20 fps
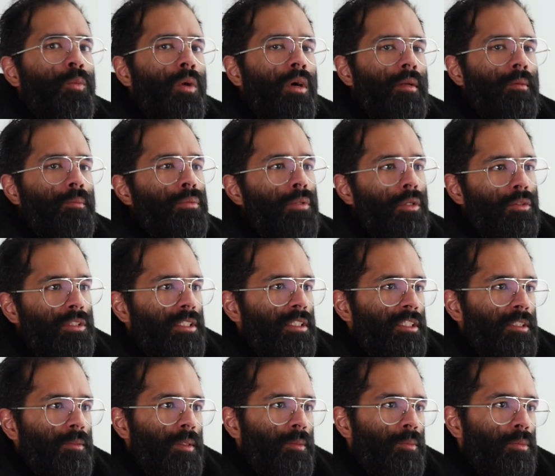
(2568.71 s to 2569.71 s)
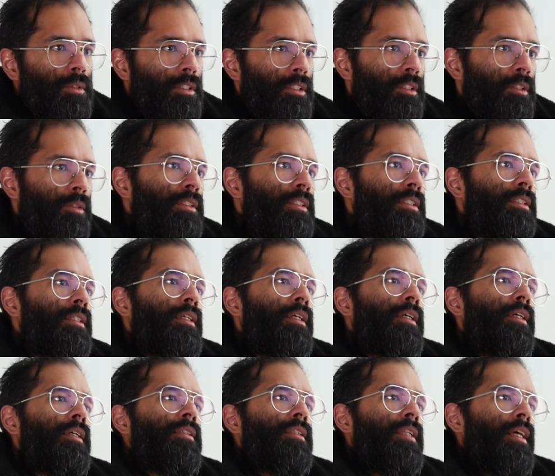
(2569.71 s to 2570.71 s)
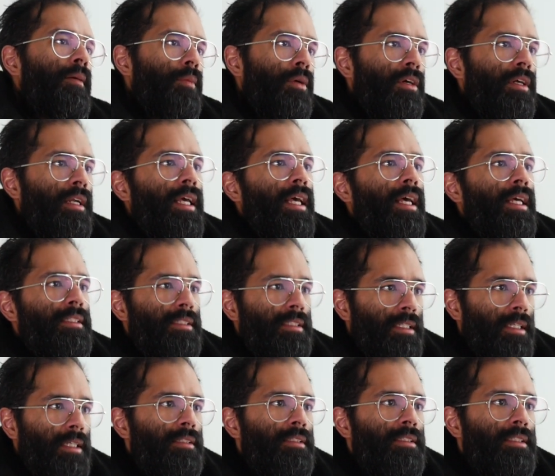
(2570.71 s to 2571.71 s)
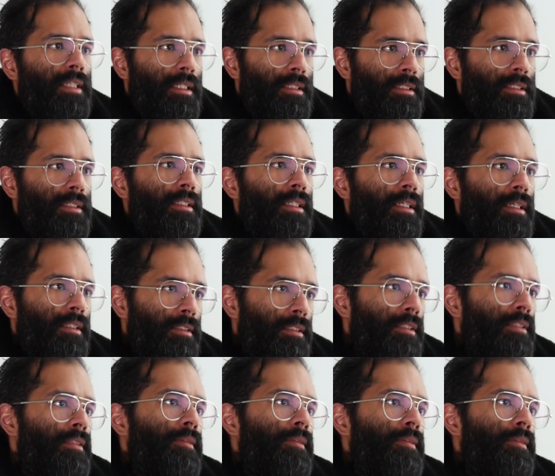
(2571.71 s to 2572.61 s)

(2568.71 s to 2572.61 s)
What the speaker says: want protein to be produced, the mRNA has to get inside the cells.